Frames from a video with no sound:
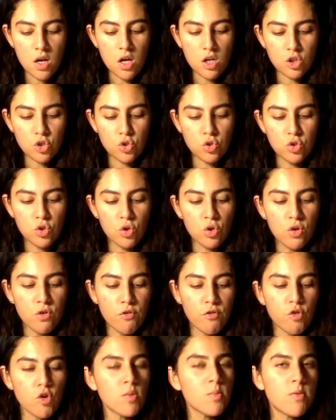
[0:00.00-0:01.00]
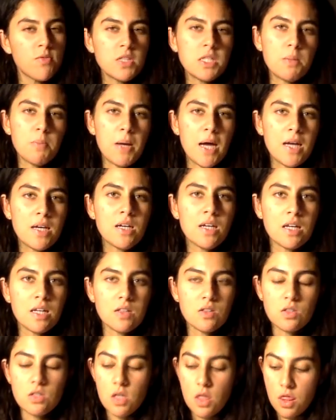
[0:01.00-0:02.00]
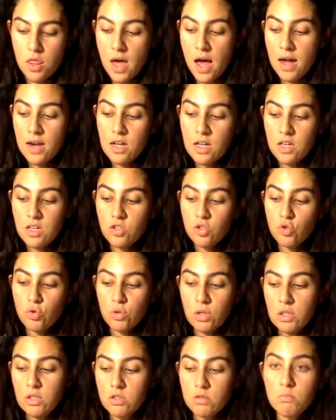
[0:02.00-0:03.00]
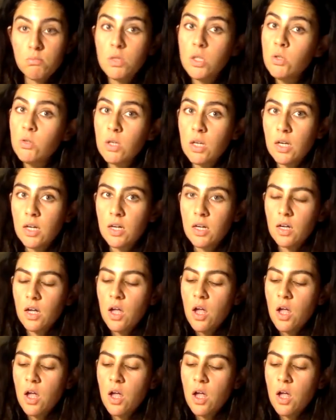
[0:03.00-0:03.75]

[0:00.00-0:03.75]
a certain form of independence that is transmuting